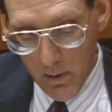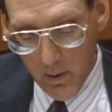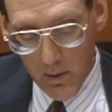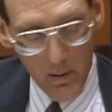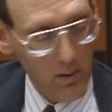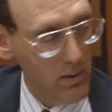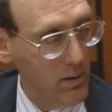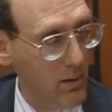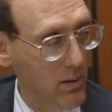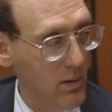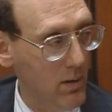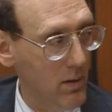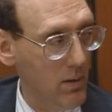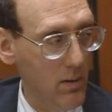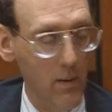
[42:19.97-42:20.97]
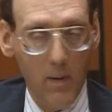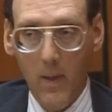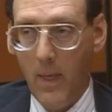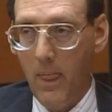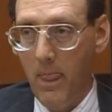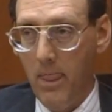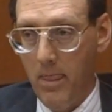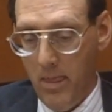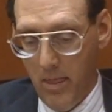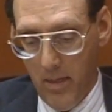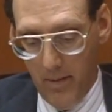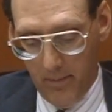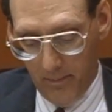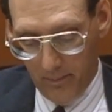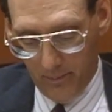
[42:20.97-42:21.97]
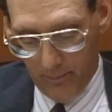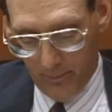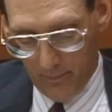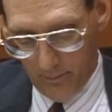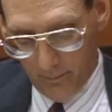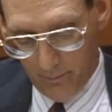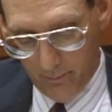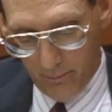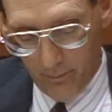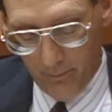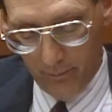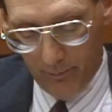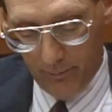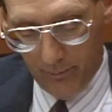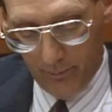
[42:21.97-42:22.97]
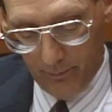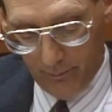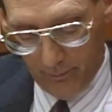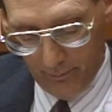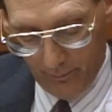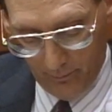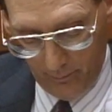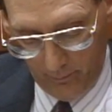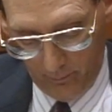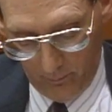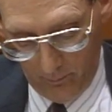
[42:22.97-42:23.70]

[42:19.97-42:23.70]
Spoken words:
Doctor, during the course of the autopsy involving Mr.